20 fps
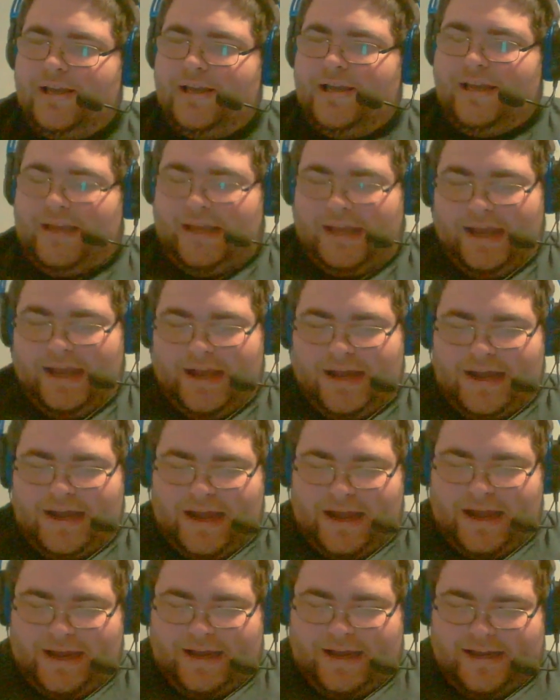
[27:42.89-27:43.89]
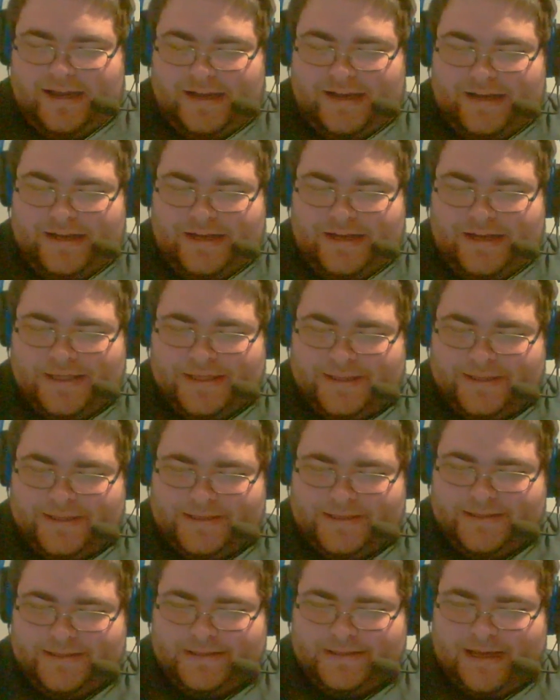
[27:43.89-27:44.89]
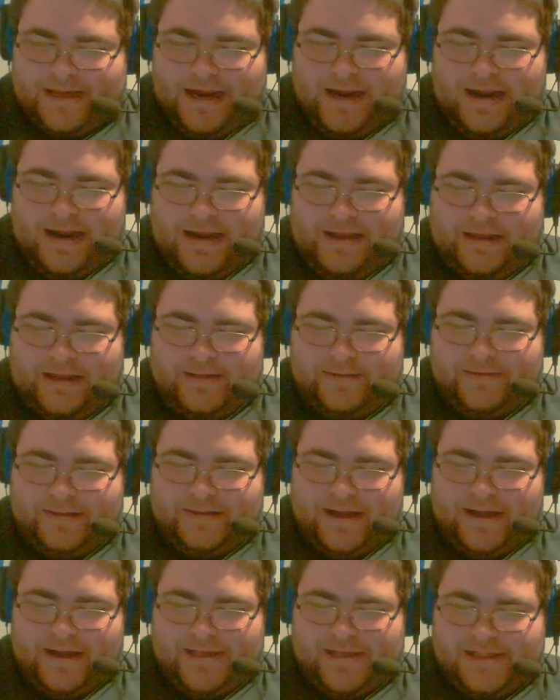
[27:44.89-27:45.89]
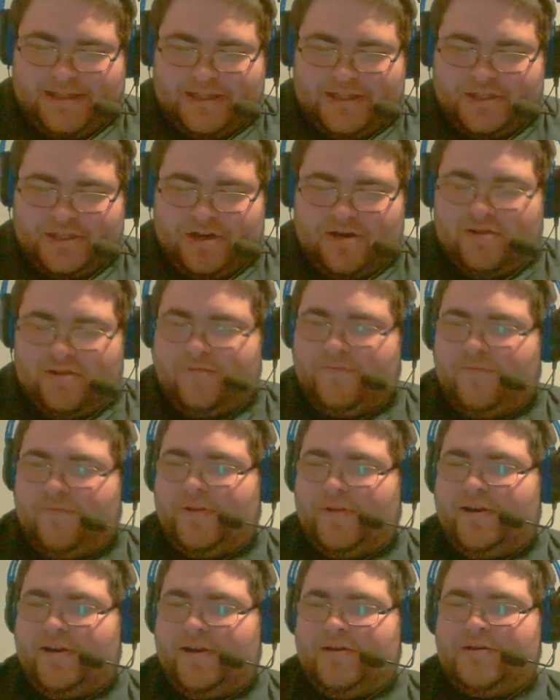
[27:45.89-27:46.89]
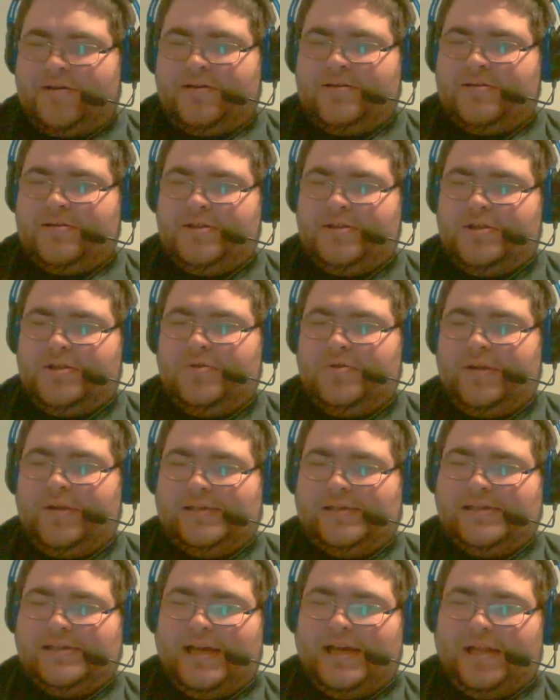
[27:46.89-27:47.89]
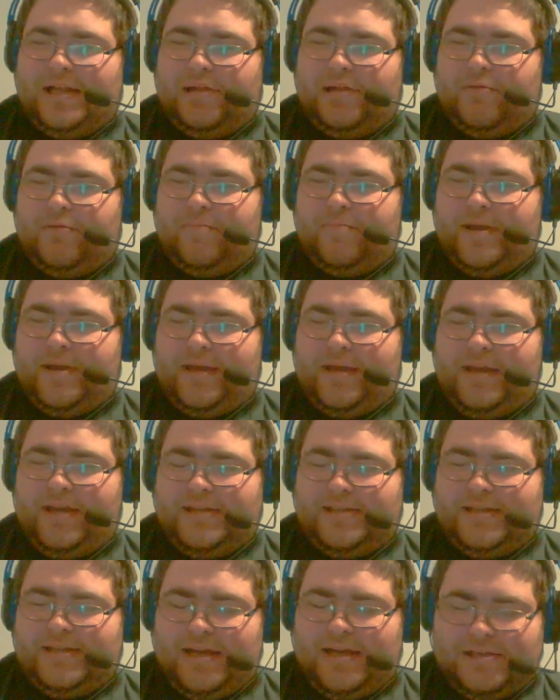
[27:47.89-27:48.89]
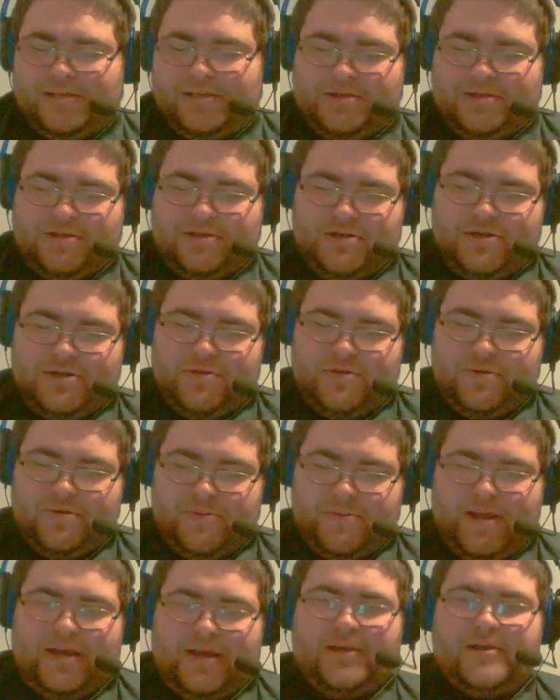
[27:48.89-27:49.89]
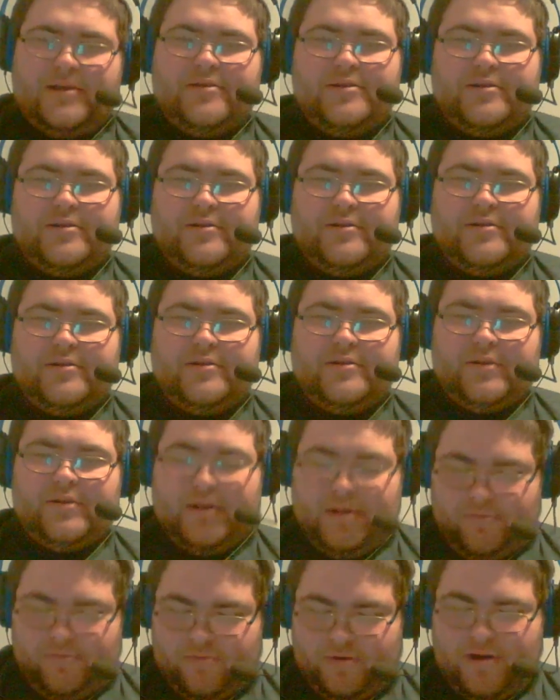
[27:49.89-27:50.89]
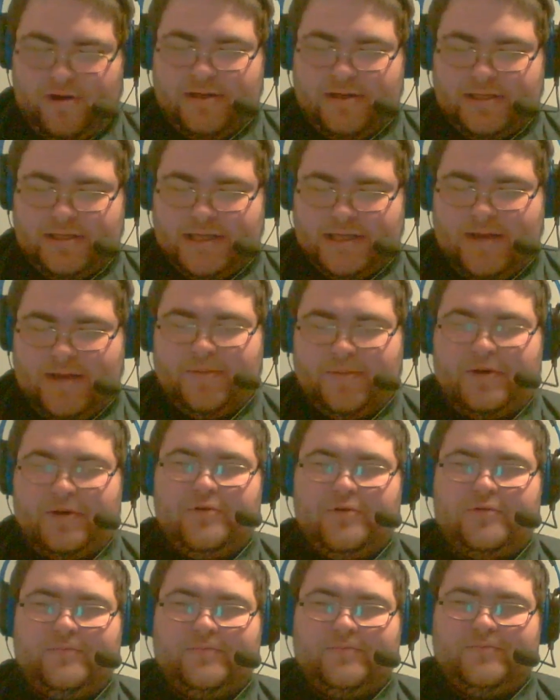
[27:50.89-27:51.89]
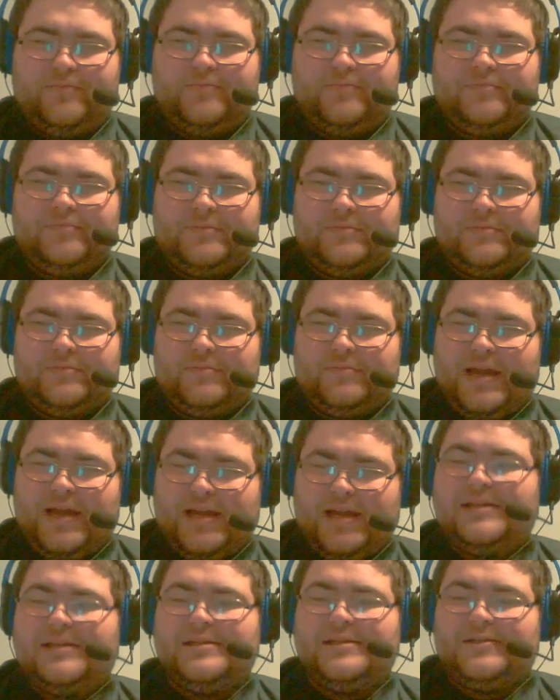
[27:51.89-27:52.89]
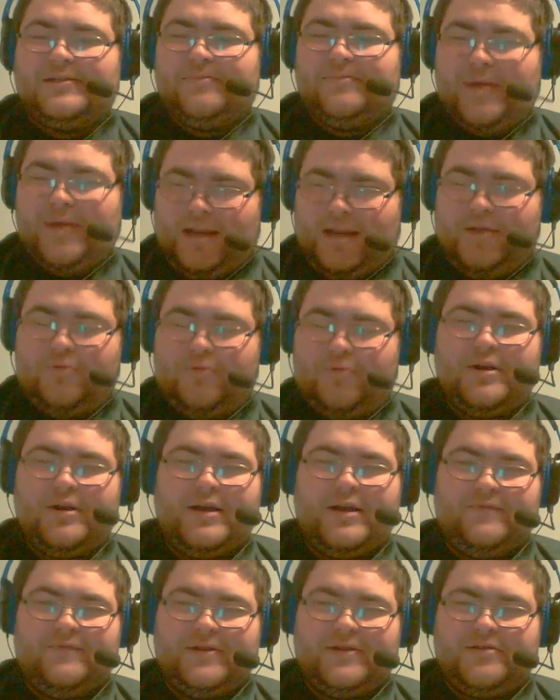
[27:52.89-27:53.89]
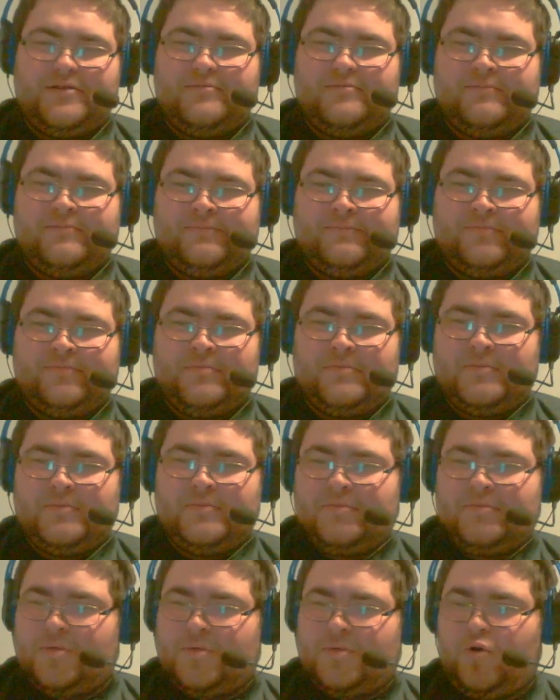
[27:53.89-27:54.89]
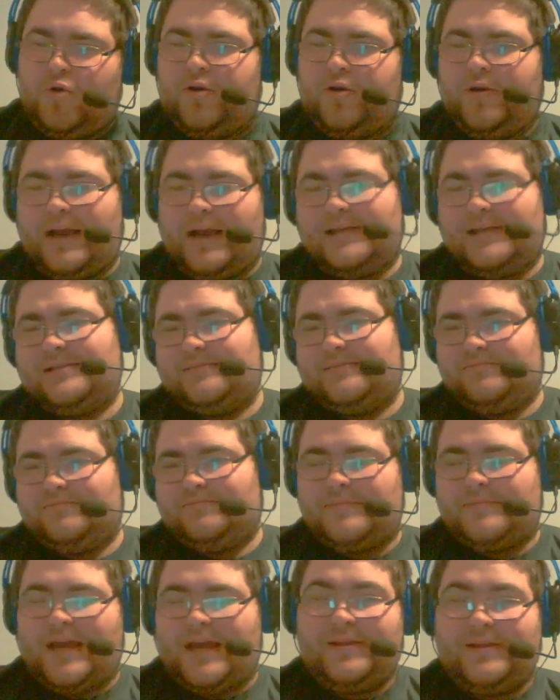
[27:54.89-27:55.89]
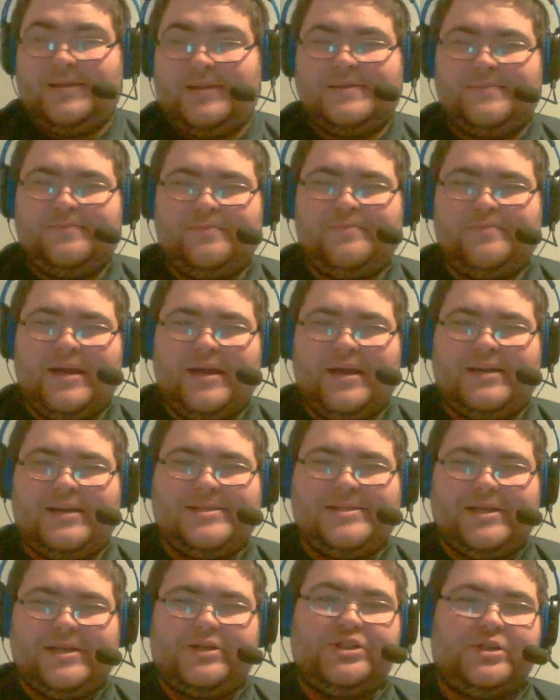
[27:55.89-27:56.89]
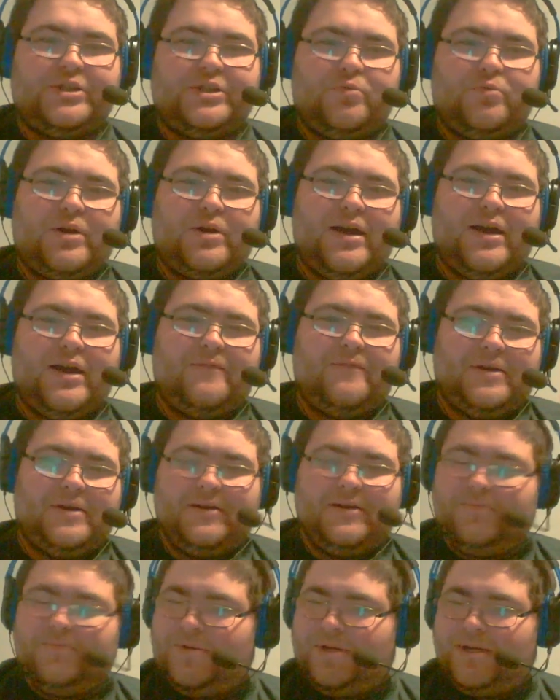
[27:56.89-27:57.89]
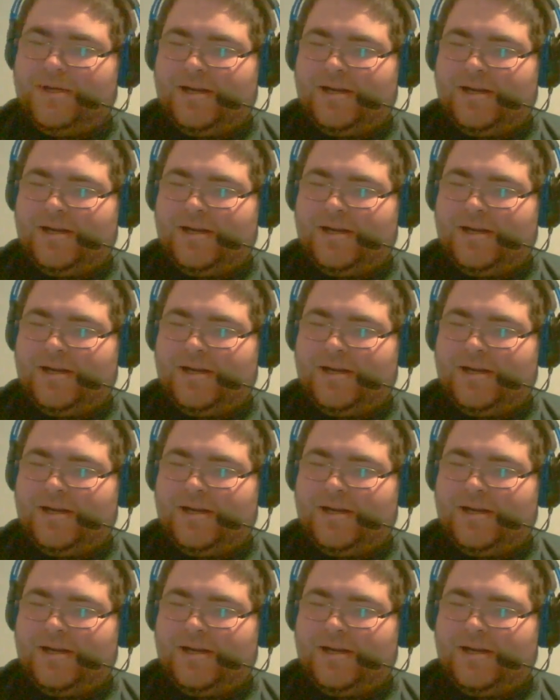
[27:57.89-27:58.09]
yeah, I kind of see Charlotte Flair doing exactly what Becky has asked her to do and make Ronda tap out, as Becky would have done, or as at least Becky says she would have done. But